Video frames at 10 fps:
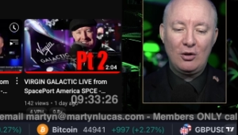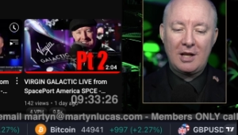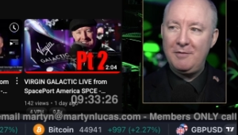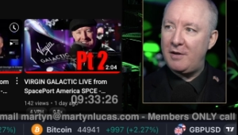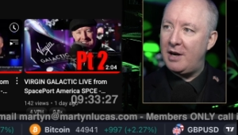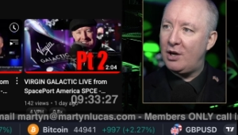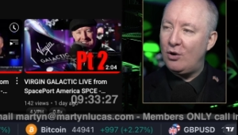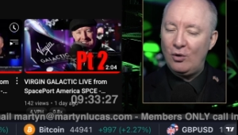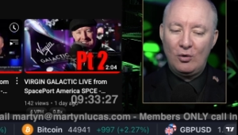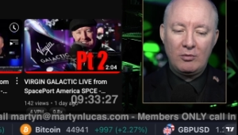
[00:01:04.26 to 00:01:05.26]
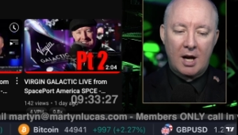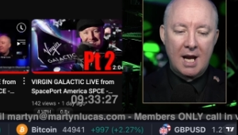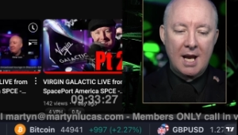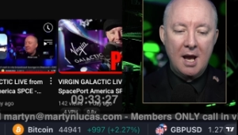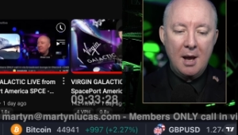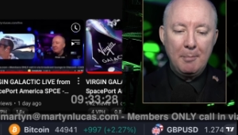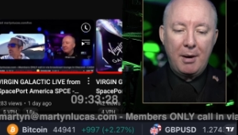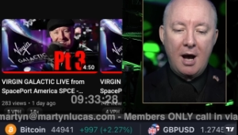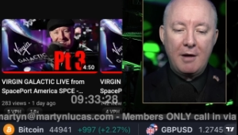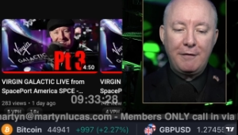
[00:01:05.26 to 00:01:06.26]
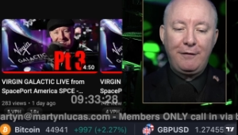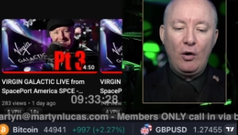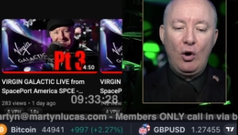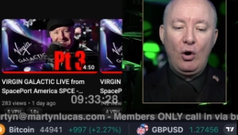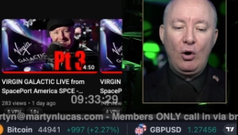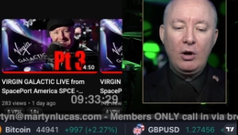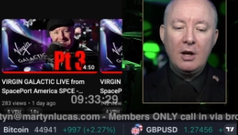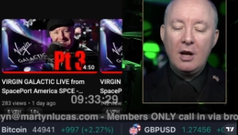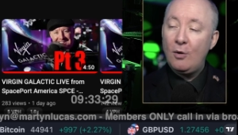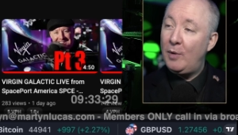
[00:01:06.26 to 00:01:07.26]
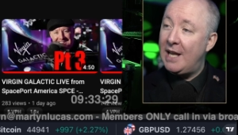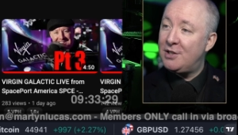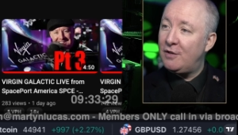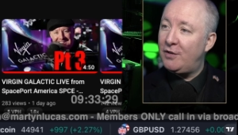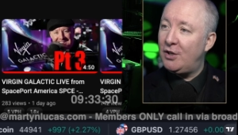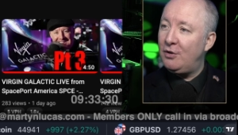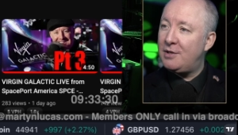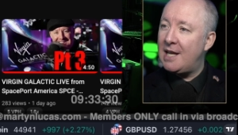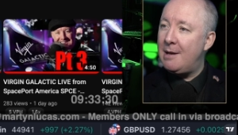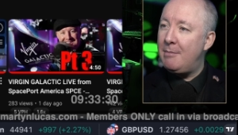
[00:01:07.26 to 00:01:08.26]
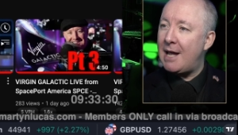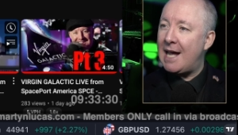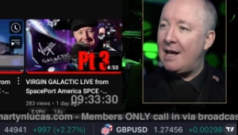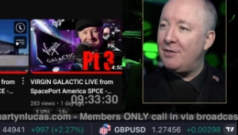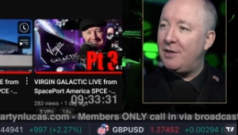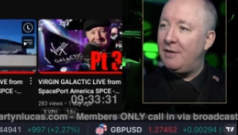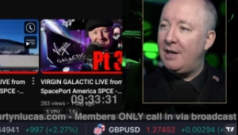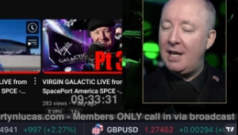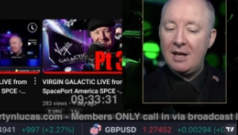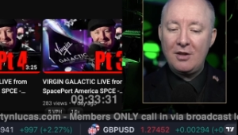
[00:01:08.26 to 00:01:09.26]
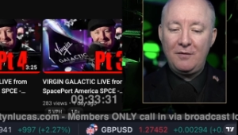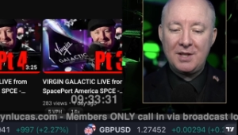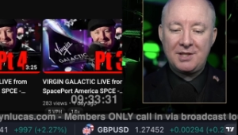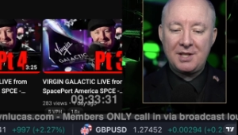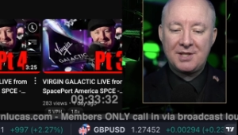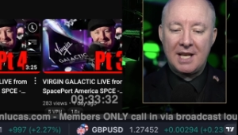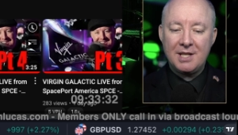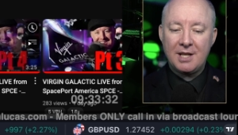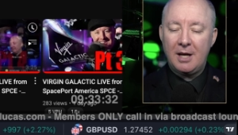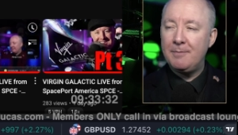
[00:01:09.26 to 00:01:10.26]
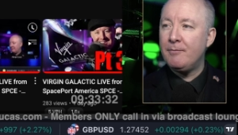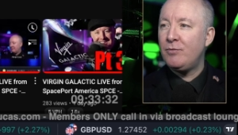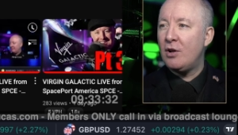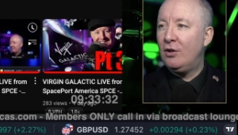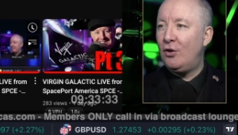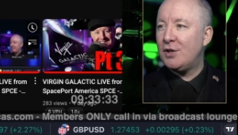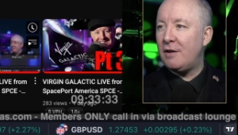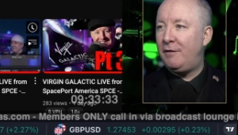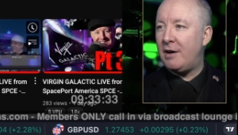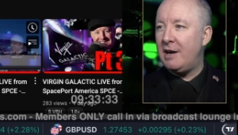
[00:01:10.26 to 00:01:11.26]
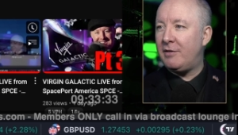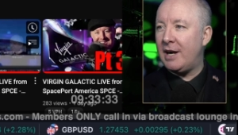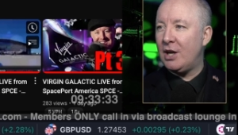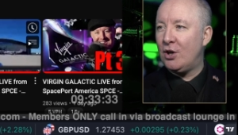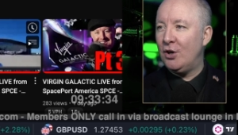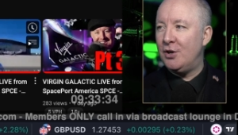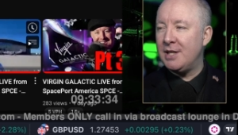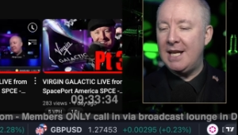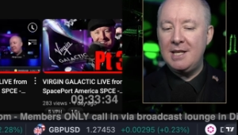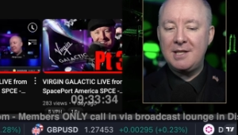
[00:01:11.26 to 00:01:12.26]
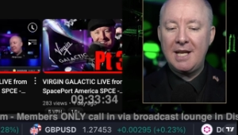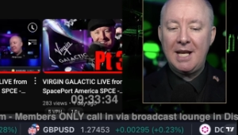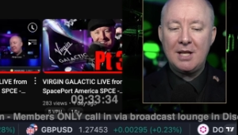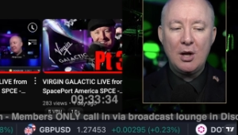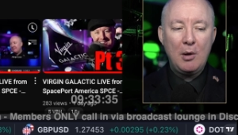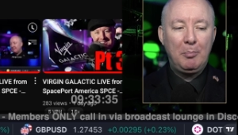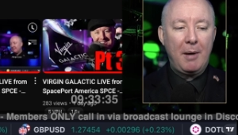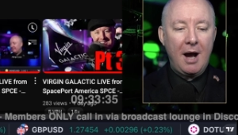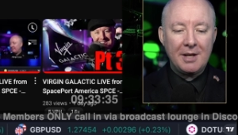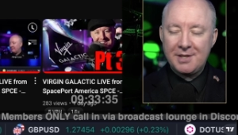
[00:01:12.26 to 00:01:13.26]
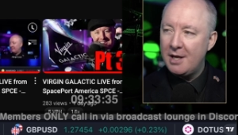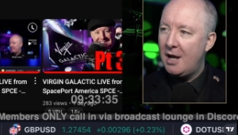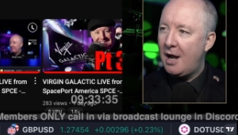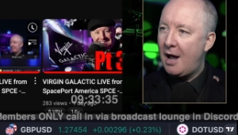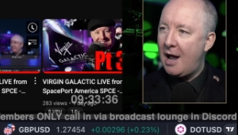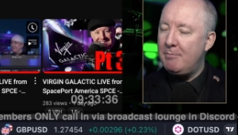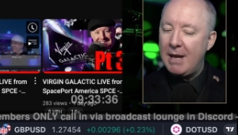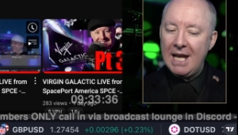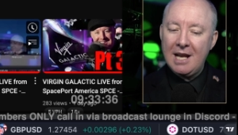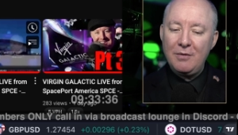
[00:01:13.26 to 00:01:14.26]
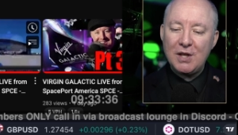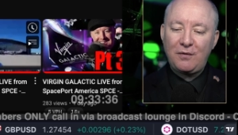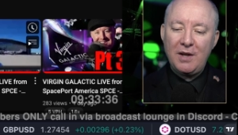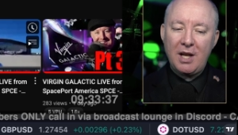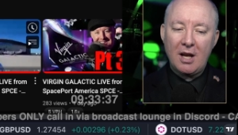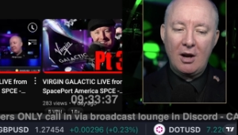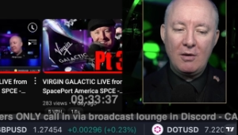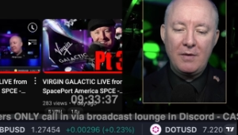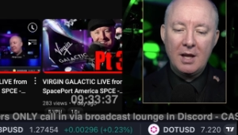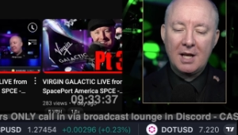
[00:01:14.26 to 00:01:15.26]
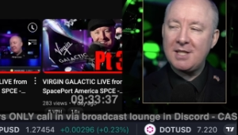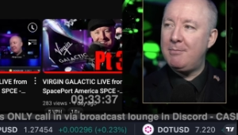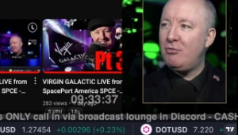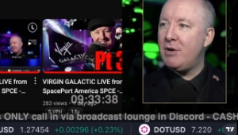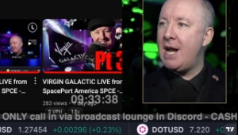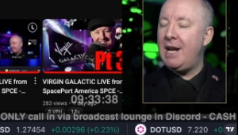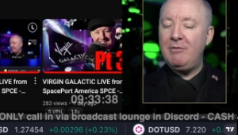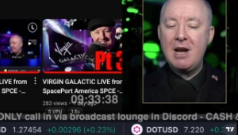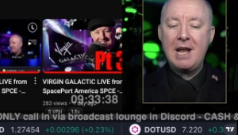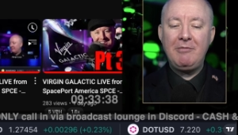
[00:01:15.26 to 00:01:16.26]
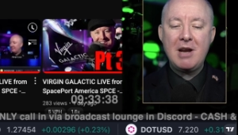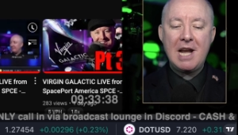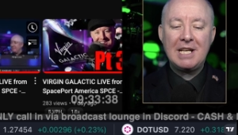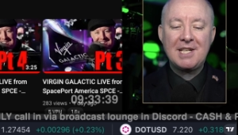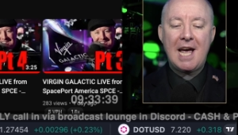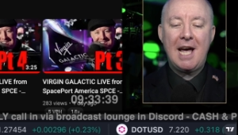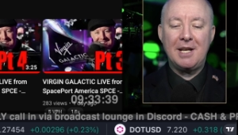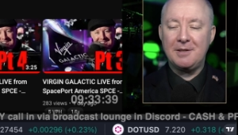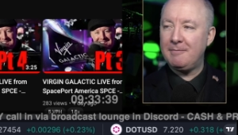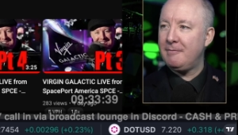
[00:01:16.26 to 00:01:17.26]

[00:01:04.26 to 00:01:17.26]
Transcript: looking very cool, right? Part four, we interviewed him at the uh, the visitor center. Looked very, very good indeed. But I'm making this video because I'm really, really, really sad.